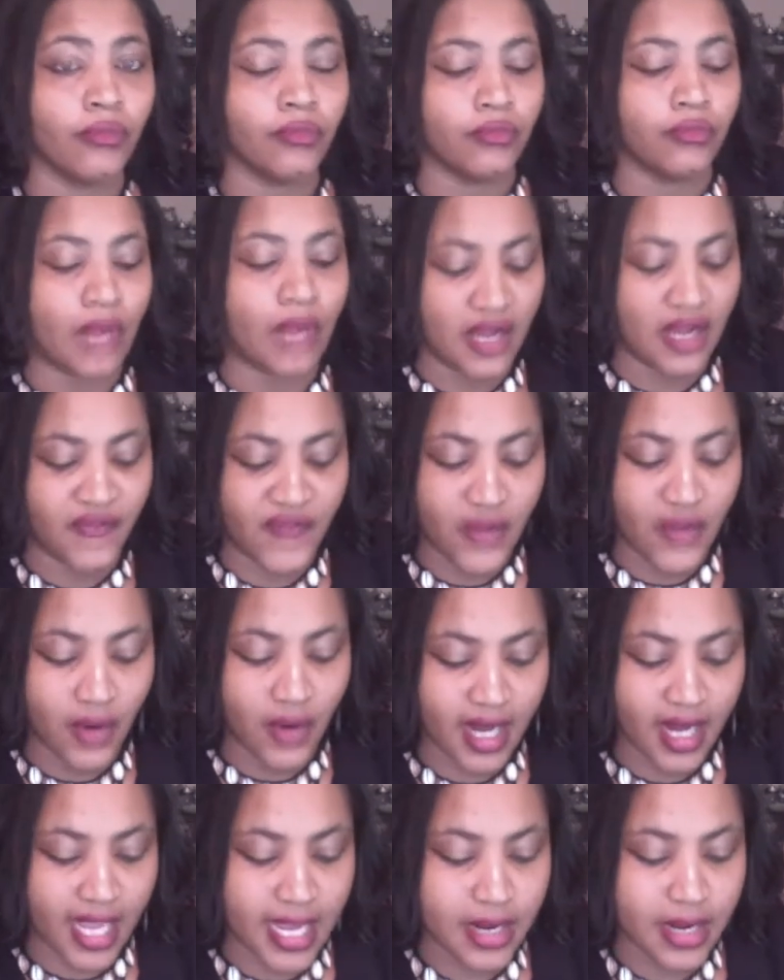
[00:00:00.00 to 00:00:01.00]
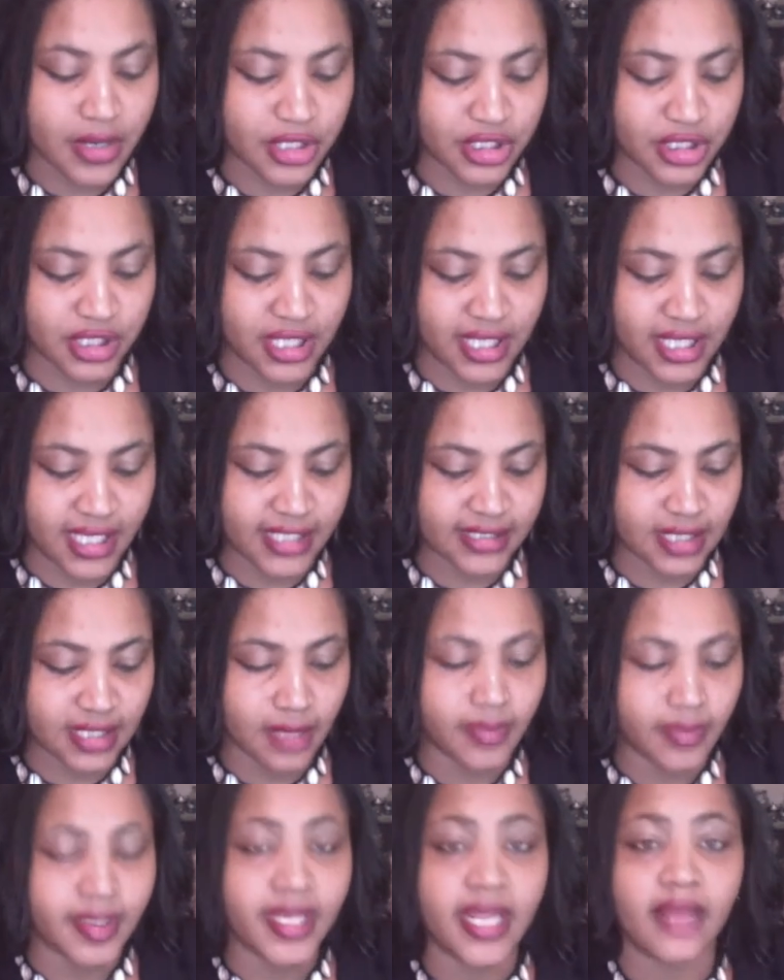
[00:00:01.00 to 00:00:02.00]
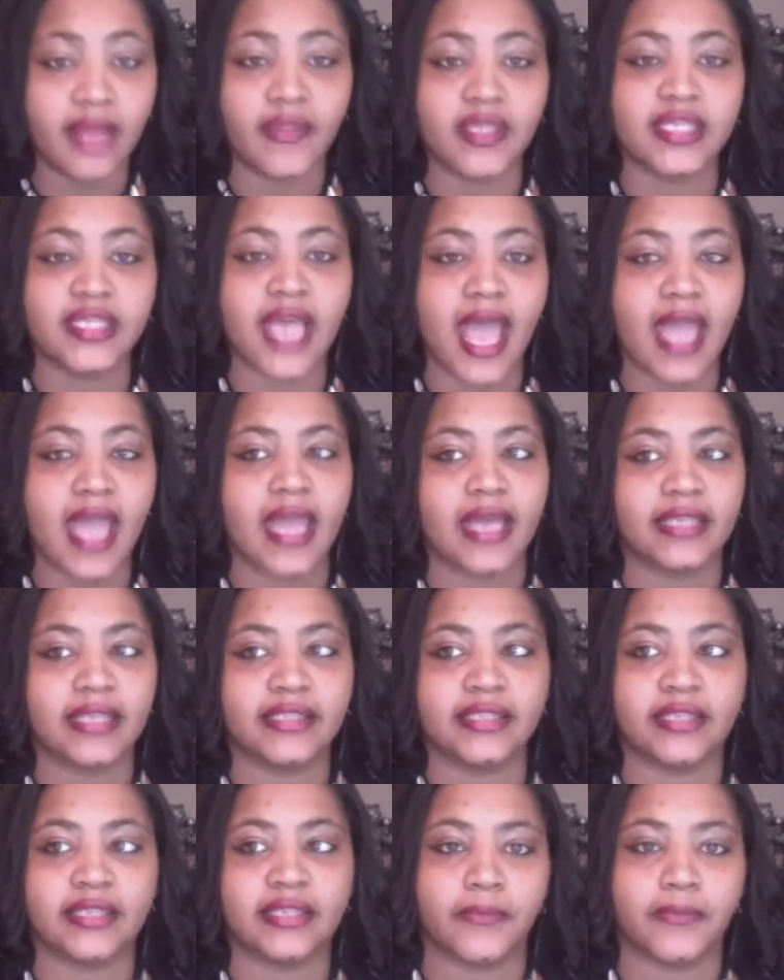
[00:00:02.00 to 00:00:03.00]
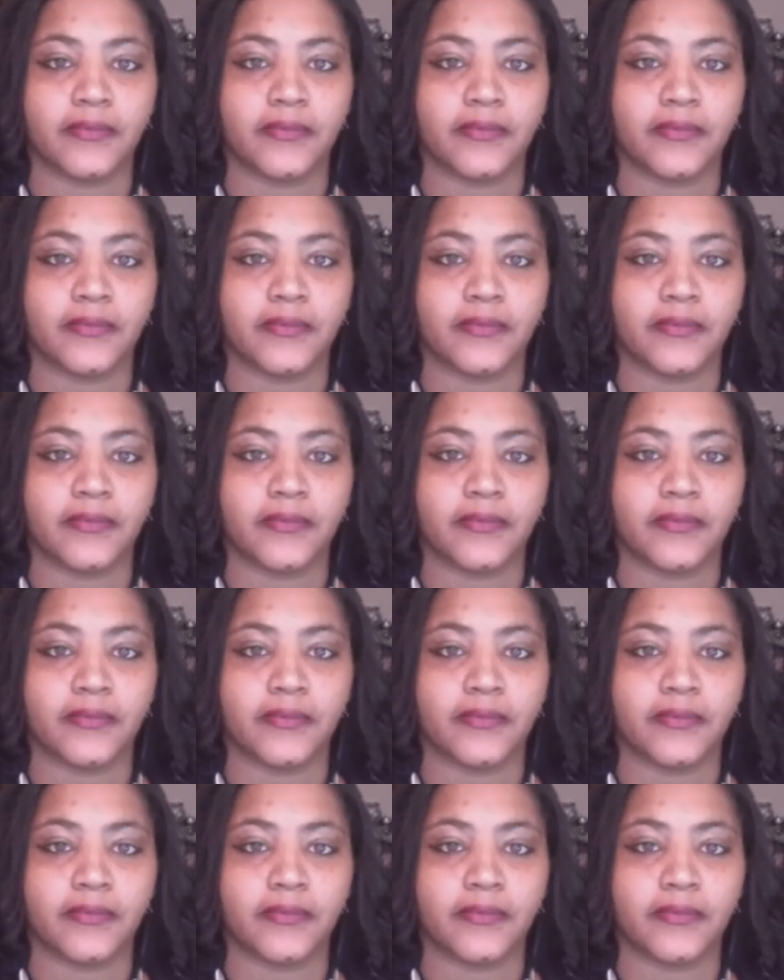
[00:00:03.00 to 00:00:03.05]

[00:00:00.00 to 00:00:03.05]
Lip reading: if your energy is completing the task,